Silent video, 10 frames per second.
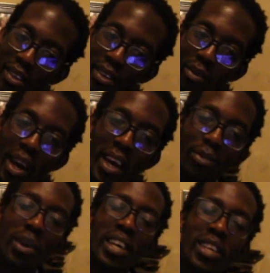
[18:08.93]
Right,
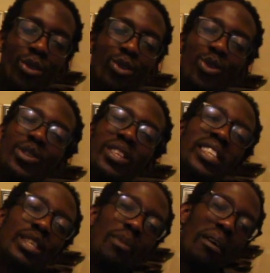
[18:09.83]
we're introducing
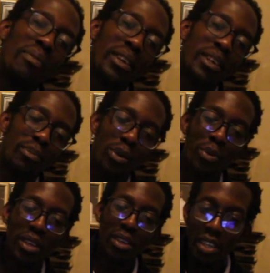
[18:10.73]
this motherfucker, bro.
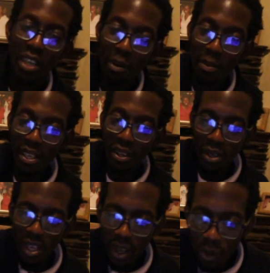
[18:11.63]
We can't be caught.
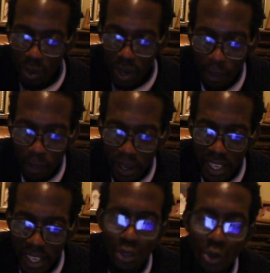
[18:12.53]
We're up here
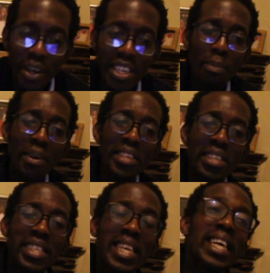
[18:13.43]
in 20
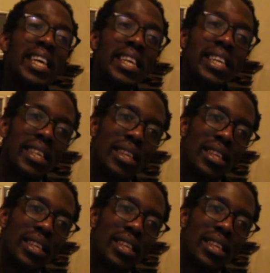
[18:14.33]
minutes in.